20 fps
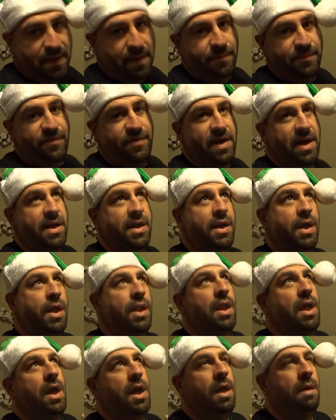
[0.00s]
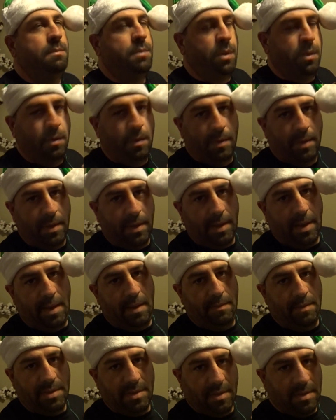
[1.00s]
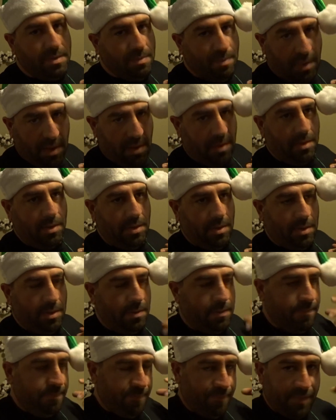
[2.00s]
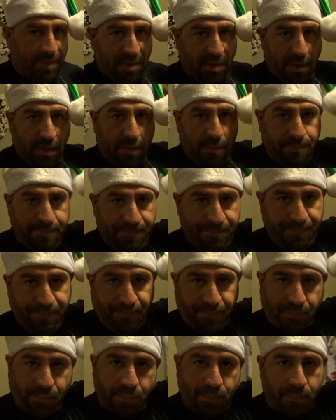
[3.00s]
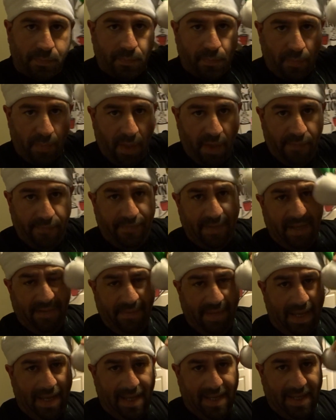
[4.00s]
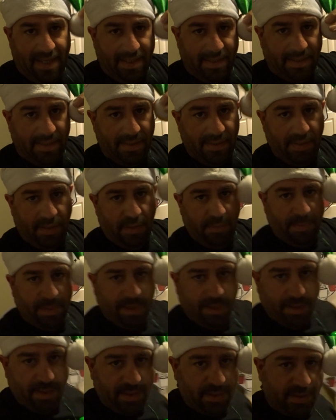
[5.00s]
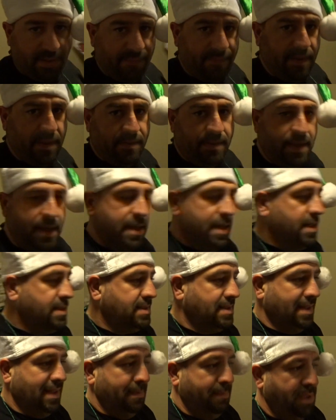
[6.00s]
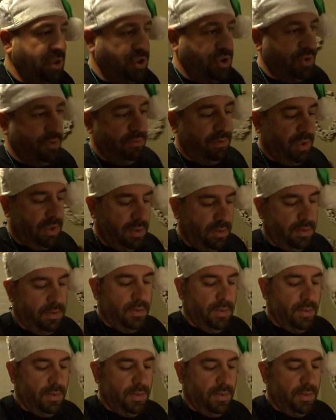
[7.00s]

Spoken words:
I'm finding a lot more than I was expecting. So, found the hats. Oh my gosh, I found the hats. Let me show you.